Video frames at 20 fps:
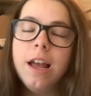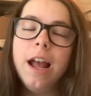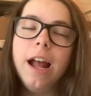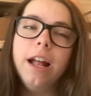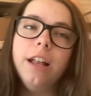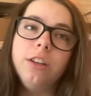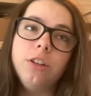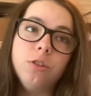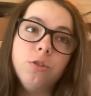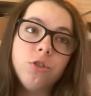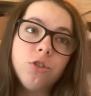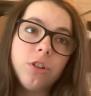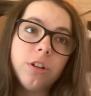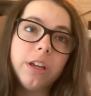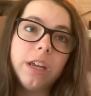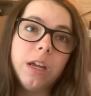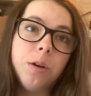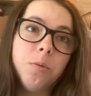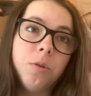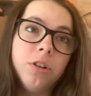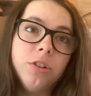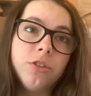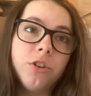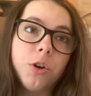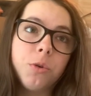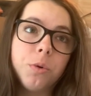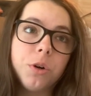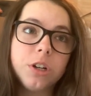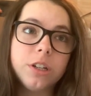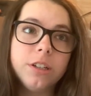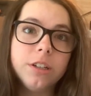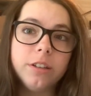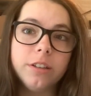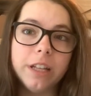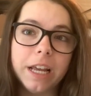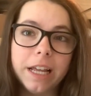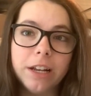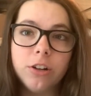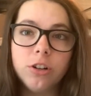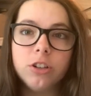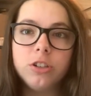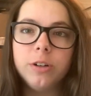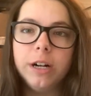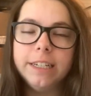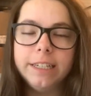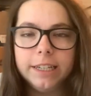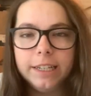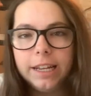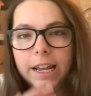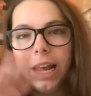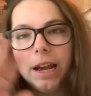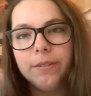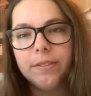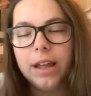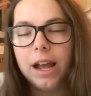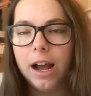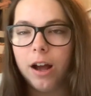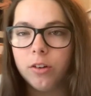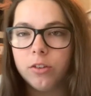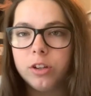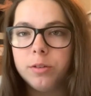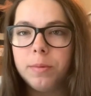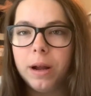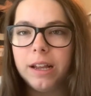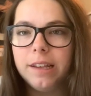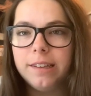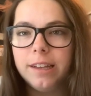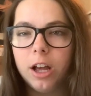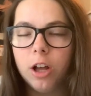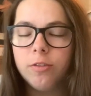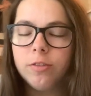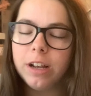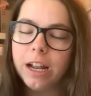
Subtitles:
and usually he wouldn't go to work till later, so I didn't have the house to myself,